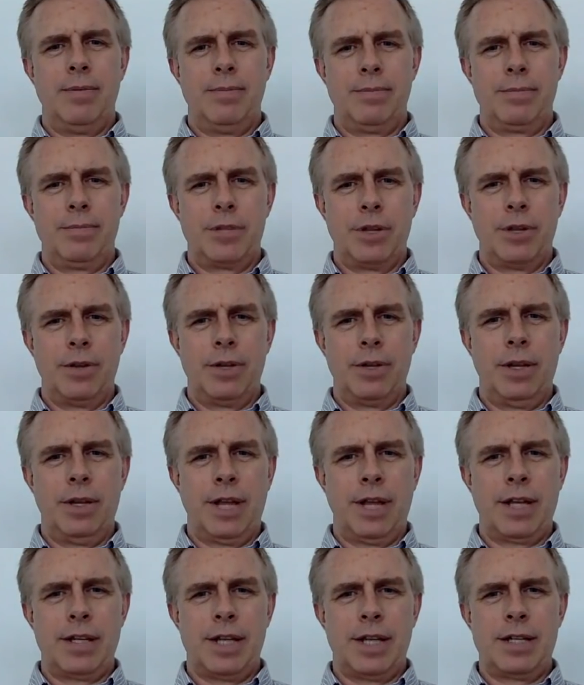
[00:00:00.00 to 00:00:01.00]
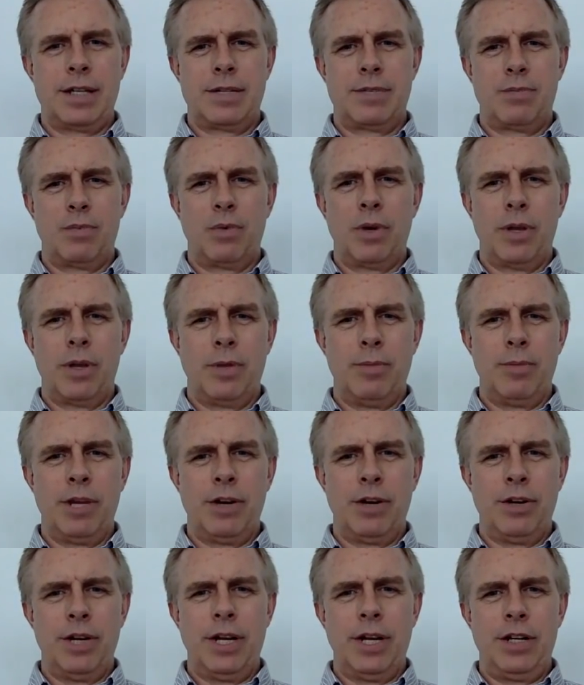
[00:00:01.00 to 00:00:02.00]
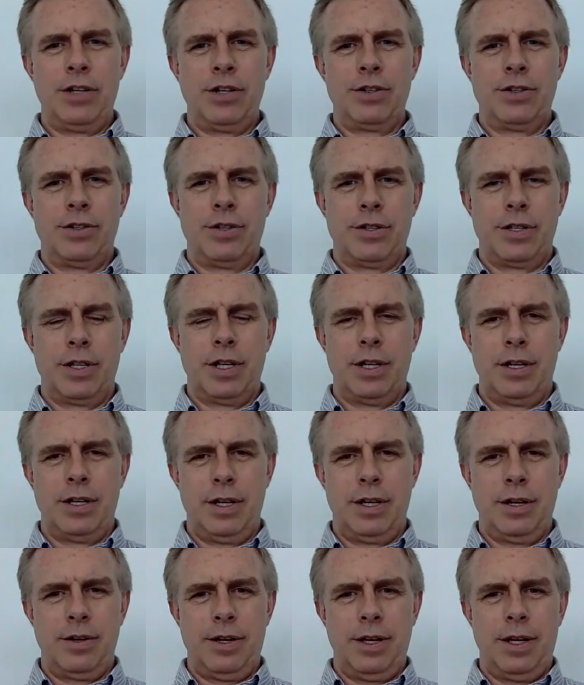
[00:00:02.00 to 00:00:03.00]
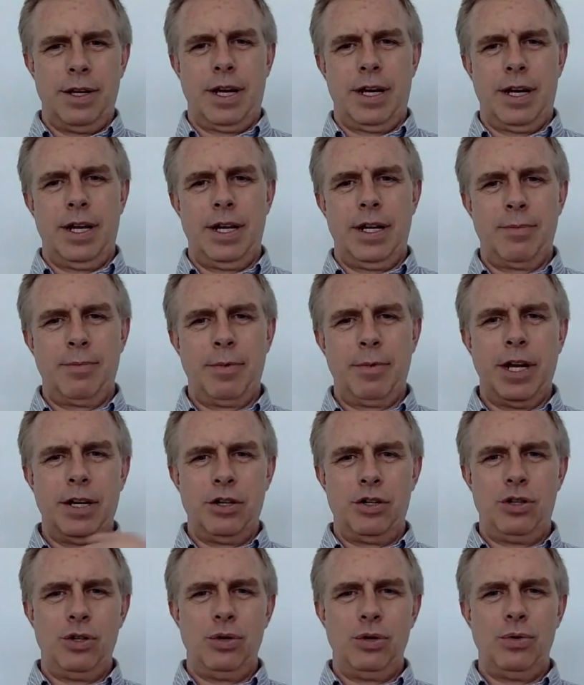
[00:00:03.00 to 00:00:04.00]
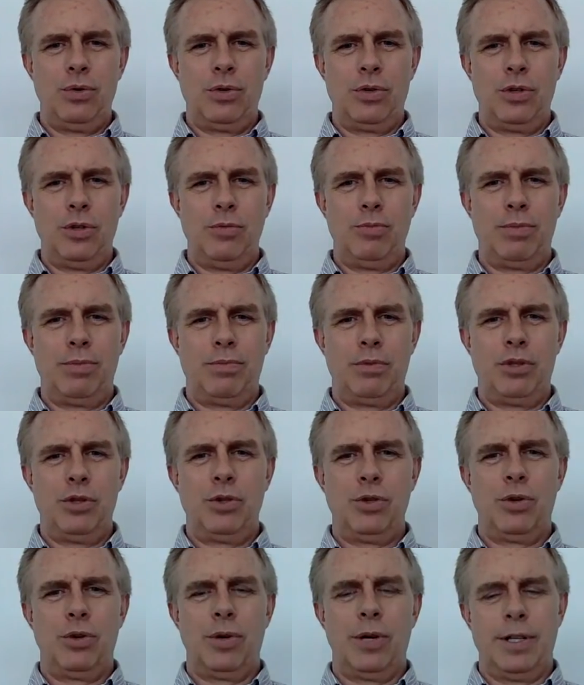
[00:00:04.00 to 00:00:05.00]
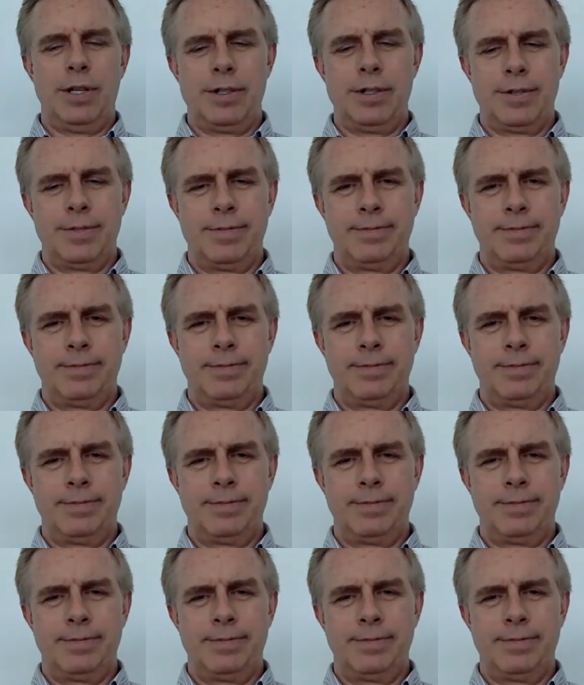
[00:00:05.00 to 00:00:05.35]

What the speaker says: So that's one of the bigger dangers, is that you kind of end up getting two coins.